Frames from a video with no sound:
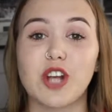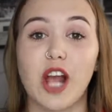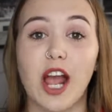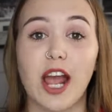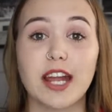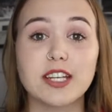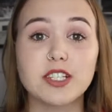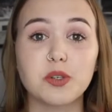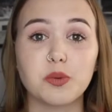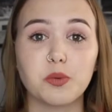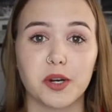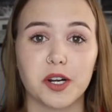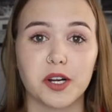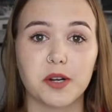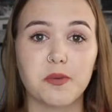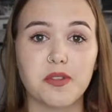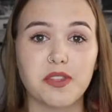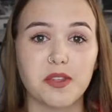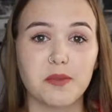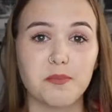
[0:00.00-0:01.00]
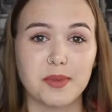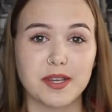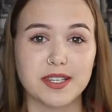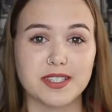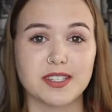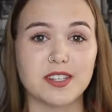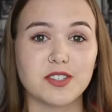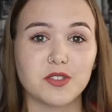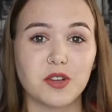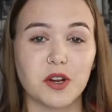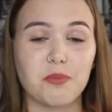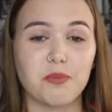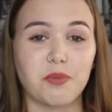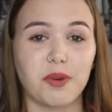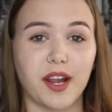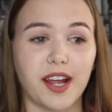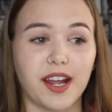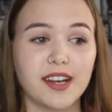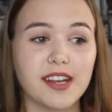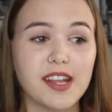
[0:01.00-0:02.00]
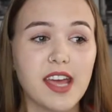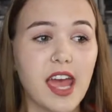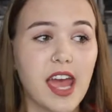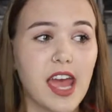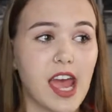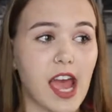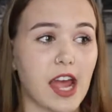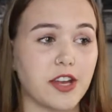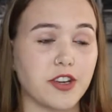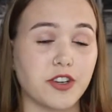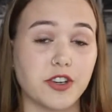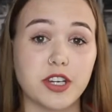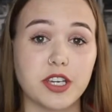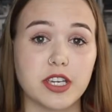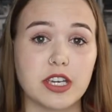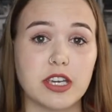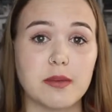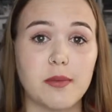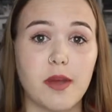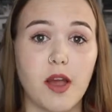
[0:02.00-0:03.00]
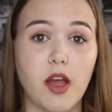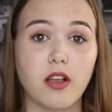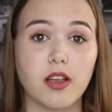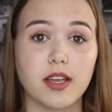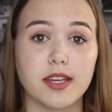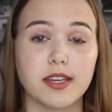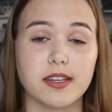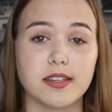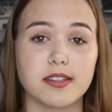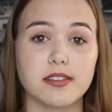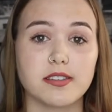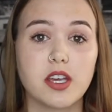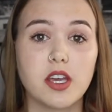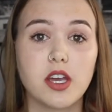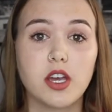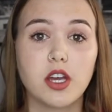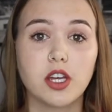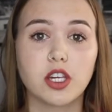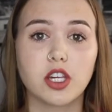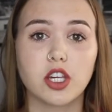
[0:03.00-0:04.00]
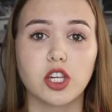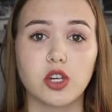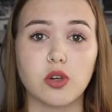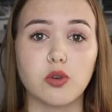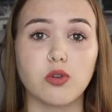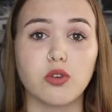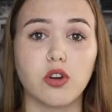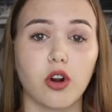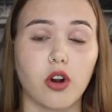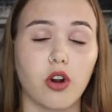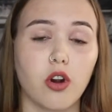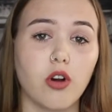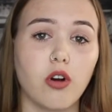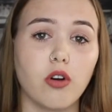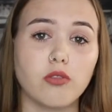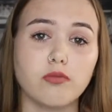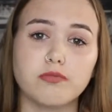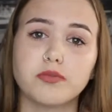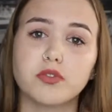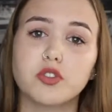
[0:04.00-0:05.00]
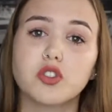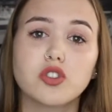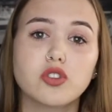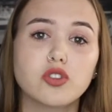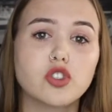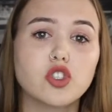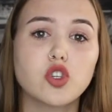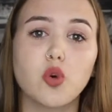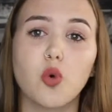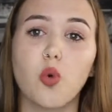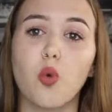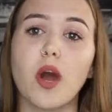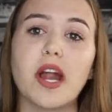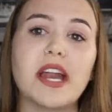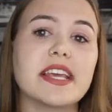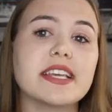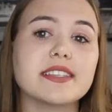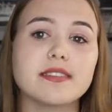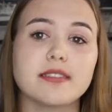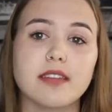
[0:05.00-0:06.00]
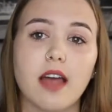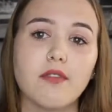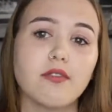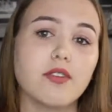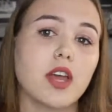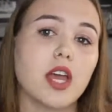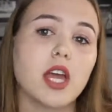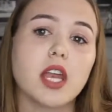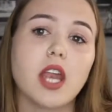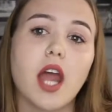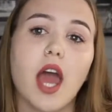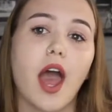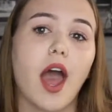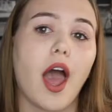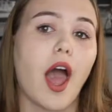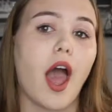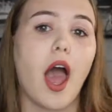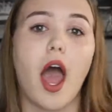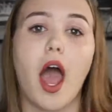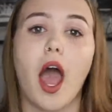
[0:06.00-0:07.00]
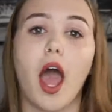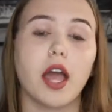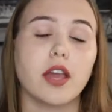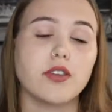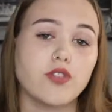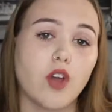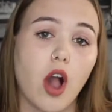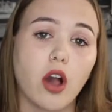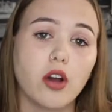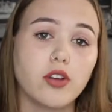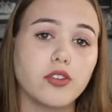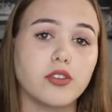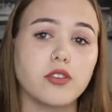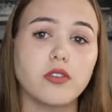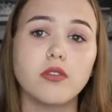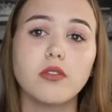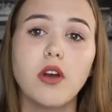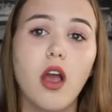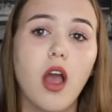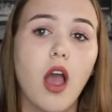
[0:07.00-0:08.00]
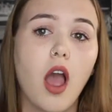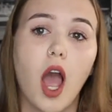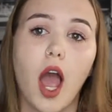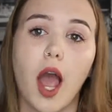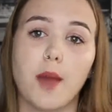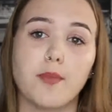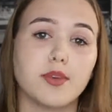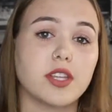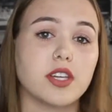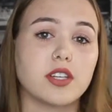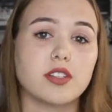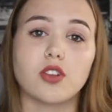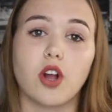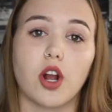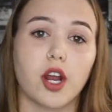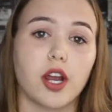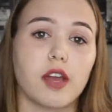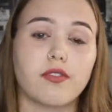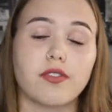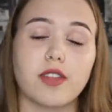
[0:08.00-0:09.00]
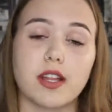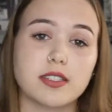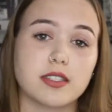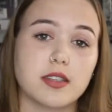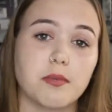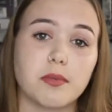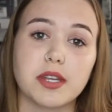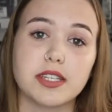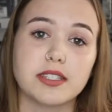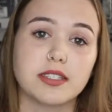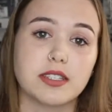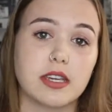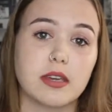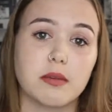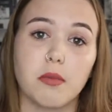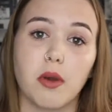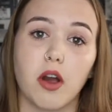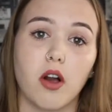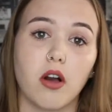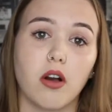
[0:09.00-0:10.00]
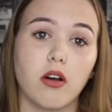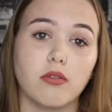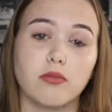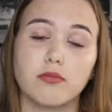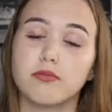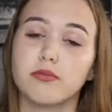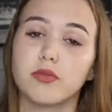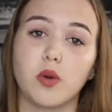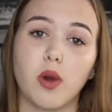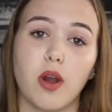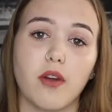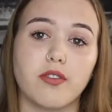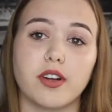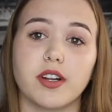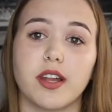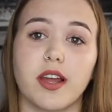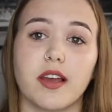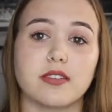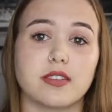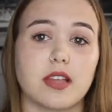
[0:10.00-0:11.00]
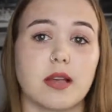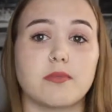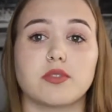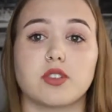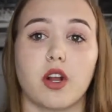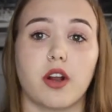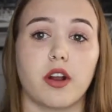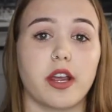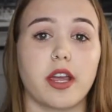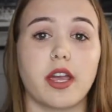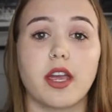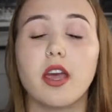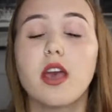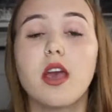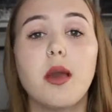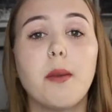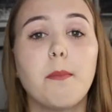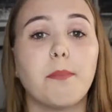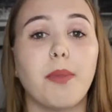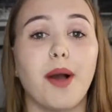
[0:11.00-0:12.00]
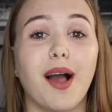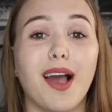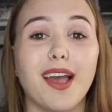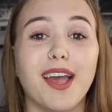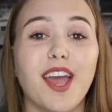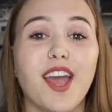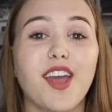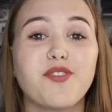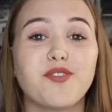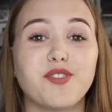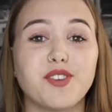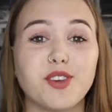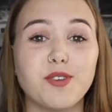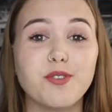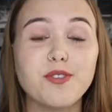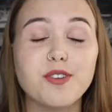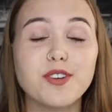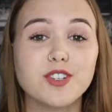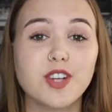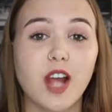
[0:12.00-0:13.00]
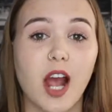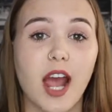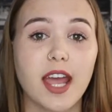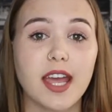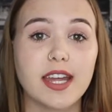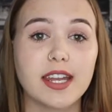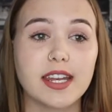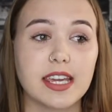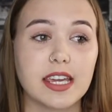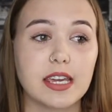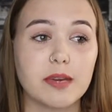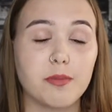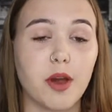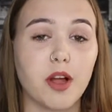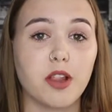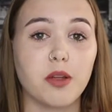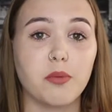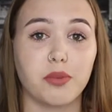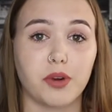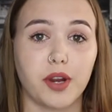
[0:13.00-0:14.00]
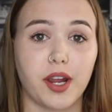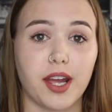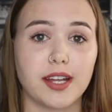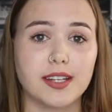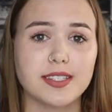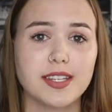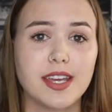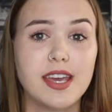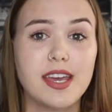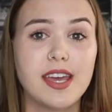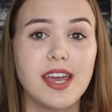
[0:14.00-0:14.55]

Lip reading: trying to work with a business or a brand and your email is cutegirl27@yahoo, I'm really sorry if that's somebody's email, whoever it is, I'm sorry. But if you try and email a brand